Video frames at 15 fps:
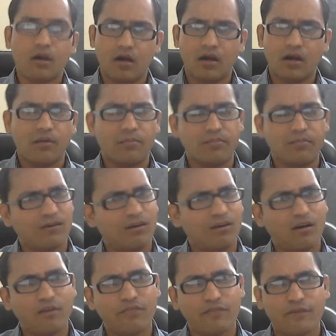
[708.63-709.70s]

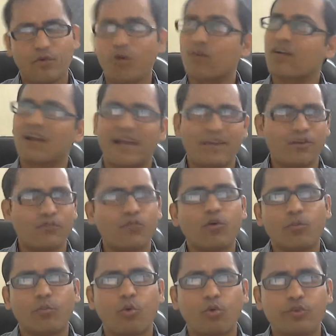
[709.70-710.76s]

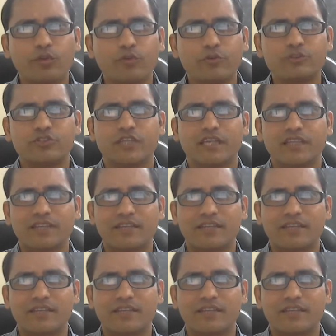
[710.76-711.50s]
what Modi was saying,